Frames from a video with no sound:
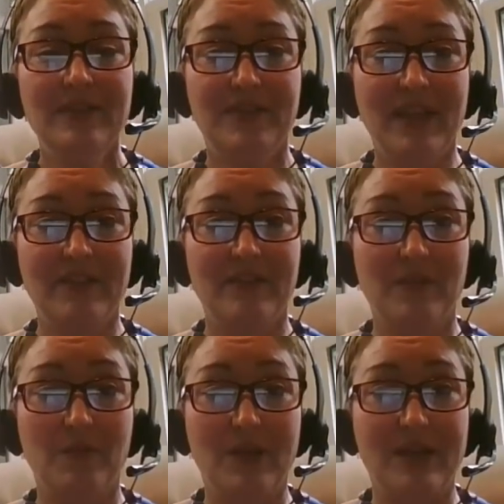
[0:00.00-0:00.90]
that
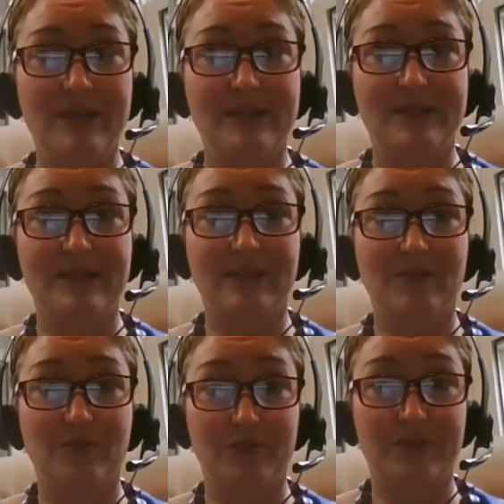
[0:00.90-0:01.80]
was
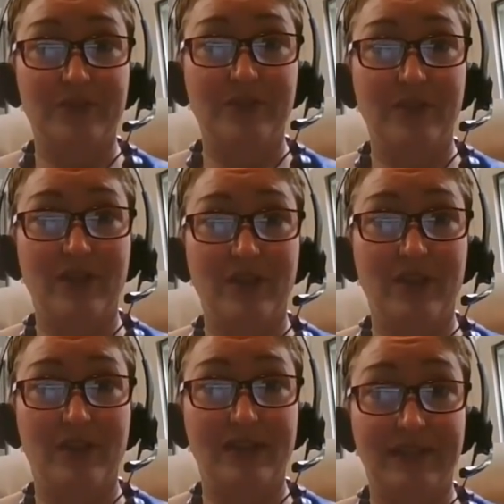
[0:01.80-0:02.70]
ruled
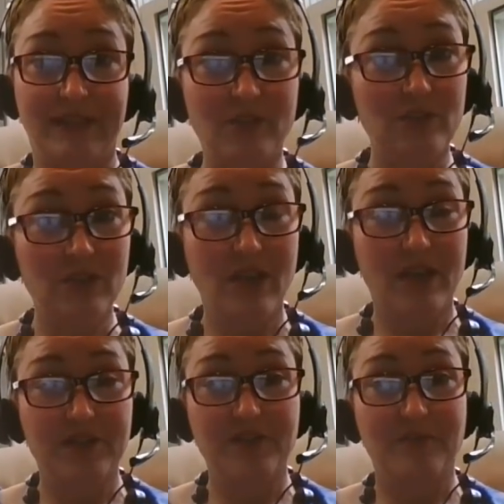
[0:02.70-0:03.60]
illegal
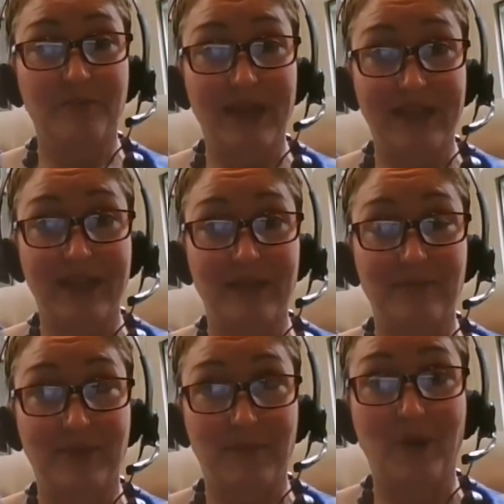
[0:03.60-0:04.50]
under the
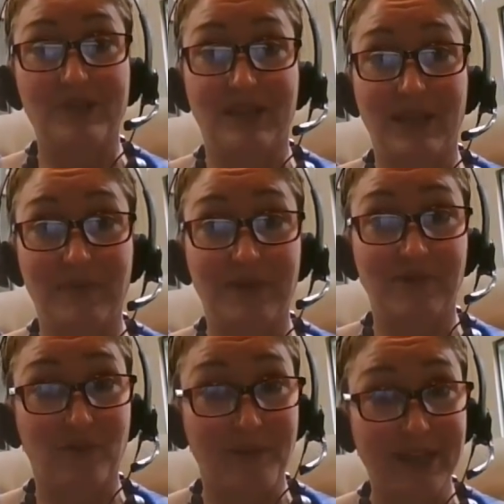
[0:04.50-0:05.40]
Bipartisan Campaign
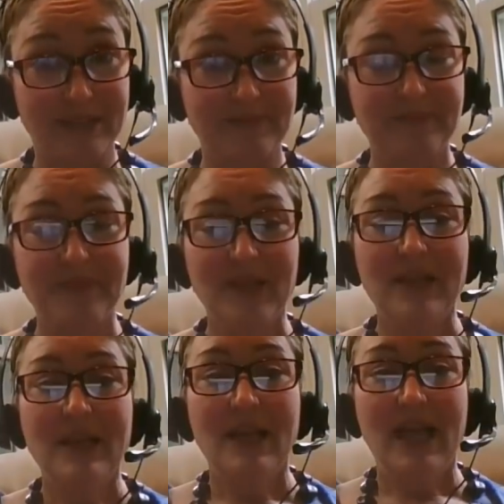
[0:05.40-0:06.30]
Reform Act.
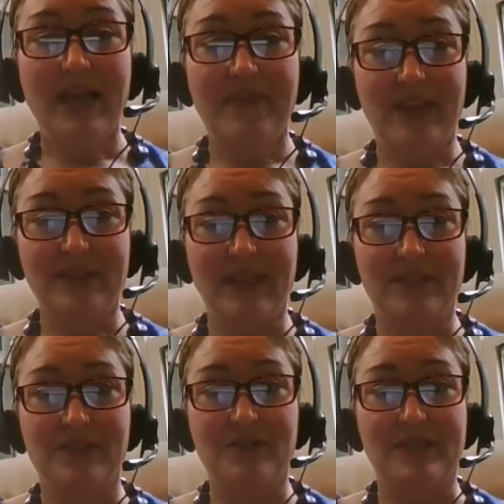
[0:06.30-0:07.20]
And that
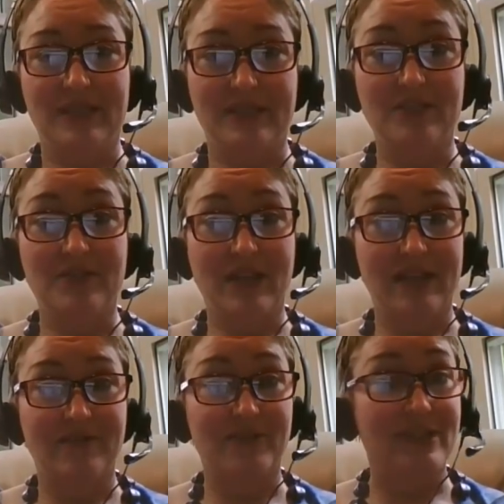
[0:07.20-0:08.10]
led to Citizens
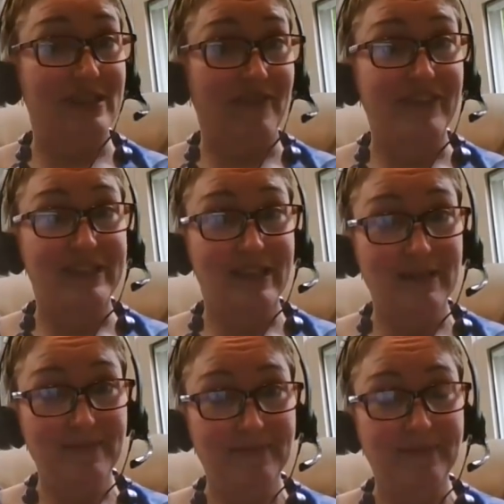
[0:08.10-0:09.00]
United versus FEC,